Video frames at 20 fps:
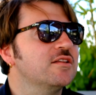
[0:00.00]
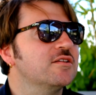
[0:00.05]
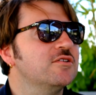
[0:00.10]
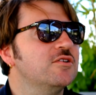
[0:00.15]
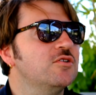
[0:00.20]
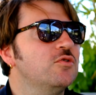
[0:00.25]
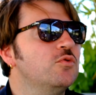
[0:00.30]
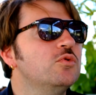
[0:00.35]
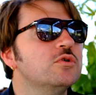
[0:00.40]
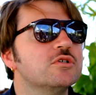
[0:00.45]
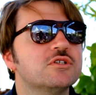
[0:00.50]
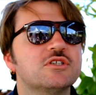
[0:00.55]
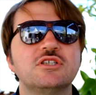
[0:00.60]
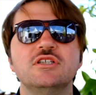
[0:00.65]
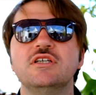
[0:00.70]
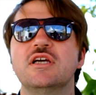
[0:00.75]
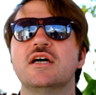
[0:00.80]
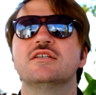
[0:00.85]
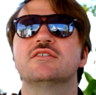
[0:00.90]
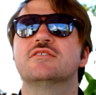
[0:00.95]
I don't know, will
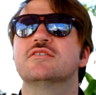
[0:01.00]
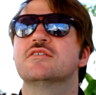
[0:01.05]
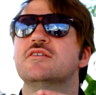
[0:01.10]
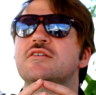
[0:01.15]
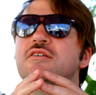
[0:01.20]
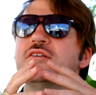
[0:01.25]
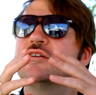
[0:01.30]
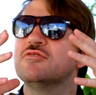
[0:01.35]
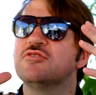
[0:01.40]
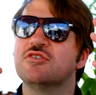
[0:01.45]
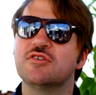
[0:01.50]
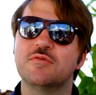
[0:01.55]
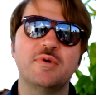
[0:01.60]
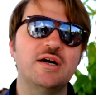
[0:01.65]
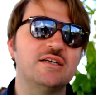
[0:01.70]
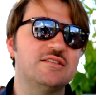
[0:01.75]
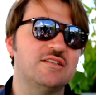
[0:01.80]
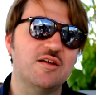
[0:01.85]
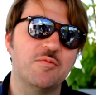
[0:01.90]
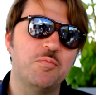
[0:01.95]
see as a
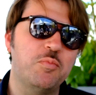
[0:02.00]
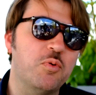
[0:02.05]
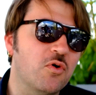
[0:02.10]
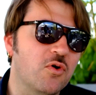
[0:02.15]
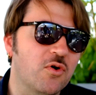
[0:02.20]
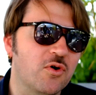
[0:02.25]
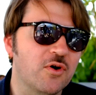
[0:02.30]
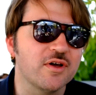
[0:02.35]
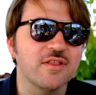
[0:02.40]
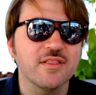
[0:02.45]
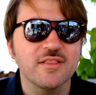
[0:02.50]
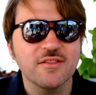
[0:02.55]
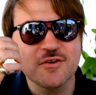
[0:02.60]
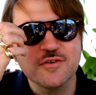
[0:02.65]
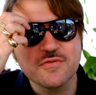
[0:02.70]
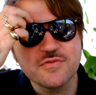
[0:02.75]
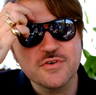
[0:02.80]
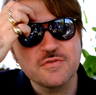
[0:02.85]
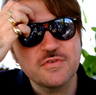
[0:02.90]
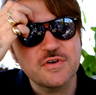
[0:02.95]
dramatic
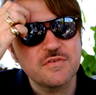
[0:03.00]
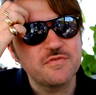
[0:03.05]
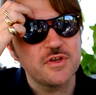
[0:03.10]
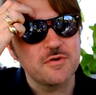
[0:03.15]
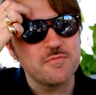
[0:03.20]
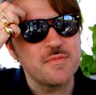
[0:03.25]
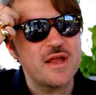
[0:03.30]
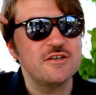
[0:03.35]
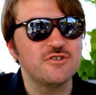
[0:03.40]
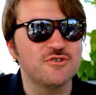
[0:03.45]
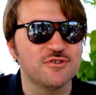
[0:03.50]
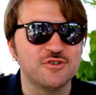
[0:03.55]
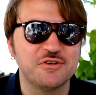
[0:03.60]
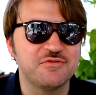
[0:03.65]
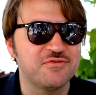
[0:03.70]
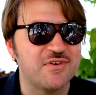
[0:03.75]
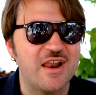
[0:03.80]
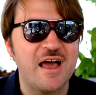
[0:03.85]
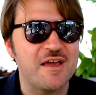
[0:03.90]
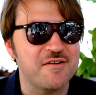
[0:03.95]
point of affirmation
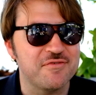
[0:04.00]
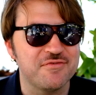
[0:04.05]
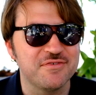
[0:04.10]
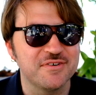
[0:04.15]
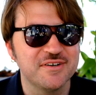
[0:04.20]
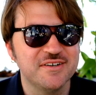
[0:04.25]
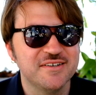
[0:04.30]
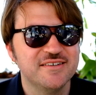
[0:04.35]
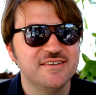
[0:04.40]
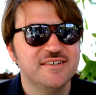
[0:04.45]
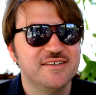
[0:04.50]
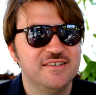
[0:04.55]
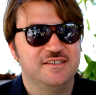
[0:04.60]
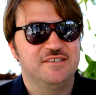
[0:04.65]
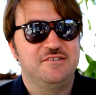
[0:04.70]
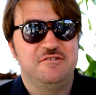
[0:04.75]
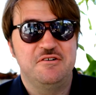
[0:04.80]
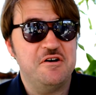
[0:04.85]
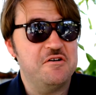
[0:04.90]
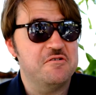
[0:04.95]
of life.
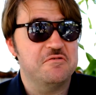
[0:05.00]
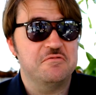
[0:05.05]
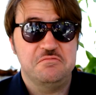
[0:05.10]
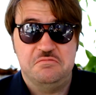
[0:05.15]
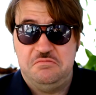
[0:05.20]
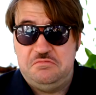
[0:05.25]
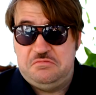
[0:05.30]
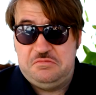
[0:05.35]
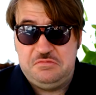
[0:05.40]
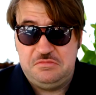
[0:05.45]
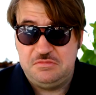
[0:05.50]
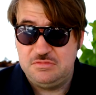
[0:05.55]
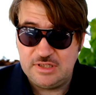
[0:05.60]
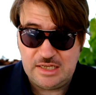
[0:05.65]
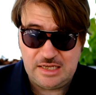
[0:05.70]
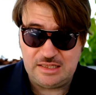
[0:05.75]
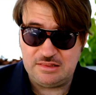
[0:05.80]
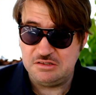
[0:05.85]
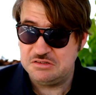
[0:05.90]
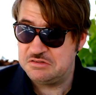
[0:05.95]
No,
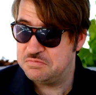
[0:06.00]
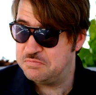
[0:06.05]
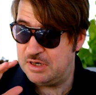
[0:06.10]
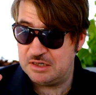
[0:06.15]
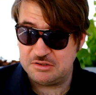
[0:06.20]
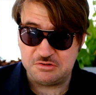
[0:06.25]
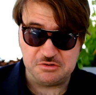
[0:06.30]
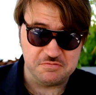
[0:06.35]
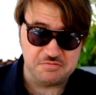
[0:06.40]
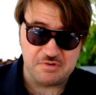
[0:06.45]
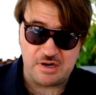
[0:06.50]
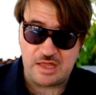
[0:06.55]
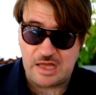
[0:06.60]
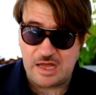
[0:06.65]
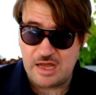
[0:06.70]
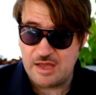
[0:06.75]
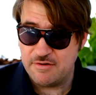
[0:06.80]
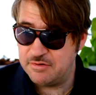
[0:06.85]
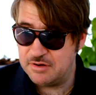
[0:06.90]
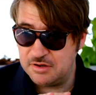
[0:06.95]
death is part of
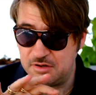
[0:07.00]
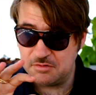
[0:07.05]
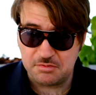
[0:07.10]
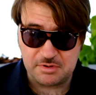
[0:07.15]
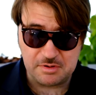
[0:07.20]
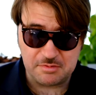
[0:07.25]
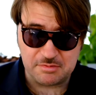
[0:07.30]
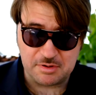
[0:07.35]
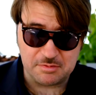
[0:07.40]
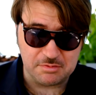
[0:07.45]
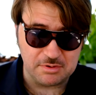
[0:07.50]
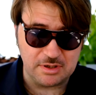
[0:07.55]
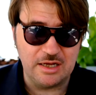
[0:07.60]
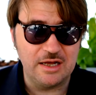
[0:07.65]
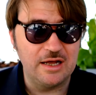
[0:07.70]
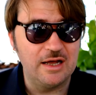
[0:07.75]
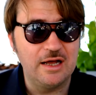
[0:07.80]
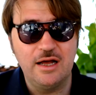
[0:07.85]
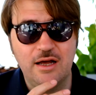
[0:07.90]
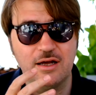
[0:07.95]
life and blah, blah,
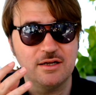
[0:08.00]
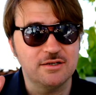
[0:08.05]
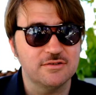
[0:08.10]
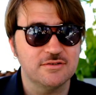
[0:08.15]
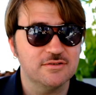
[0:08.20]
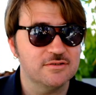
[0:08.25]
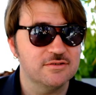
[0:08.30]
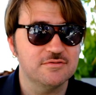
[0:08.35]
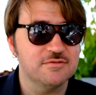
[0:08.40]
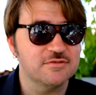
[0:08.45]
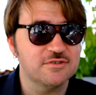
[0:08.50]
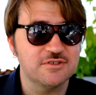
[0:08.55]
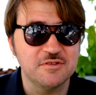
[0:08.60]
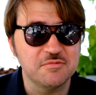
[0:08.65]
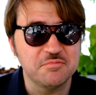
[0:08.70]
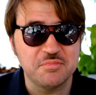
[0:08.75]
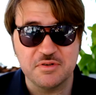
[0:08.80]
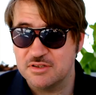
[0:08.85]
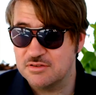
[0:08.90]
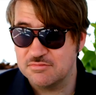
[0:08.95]
blah, and it is
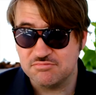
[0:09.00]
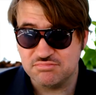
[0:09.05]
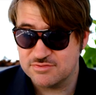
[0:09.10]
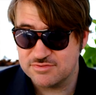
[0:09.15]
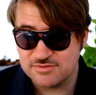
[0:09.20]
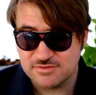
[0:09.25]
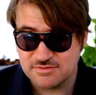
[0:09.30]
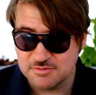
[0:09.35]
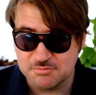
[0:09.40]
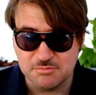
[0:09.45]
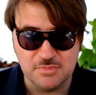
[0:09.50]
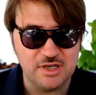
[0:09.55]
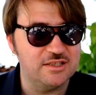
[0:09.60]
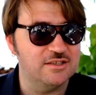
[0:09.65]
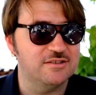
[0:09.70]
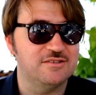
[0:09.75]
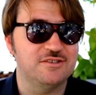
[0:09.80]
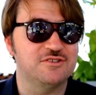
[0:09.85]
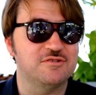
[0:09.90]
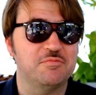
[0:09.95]
simply
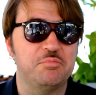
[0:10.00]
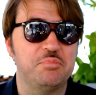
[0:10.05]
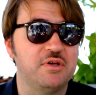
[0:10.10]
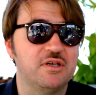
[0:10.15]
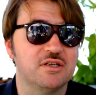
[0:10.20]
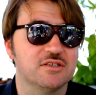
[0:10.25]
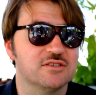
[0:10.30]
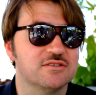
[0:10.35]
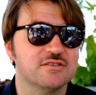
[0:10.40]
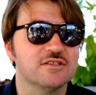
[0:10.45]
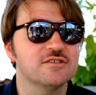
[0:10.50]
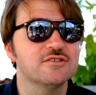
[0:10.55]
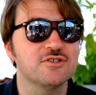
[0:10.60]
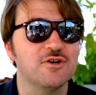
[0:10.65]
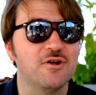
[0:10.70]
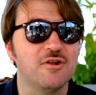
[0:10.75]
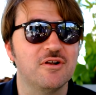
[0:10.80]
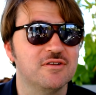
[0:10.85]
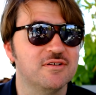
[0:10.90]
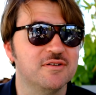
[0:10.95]
somebody disappears and
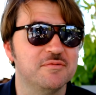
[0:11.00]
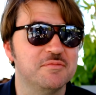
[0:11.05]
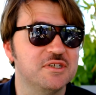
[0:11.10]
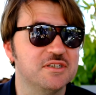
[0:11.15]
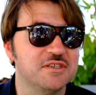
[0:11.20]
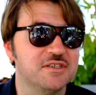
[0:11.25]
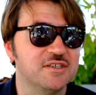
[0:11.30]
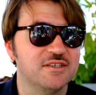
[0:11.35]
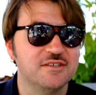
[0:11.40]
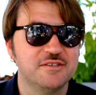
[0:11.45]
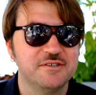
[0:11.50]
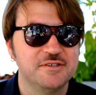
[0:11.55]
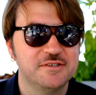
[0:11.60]
that's all. I mean,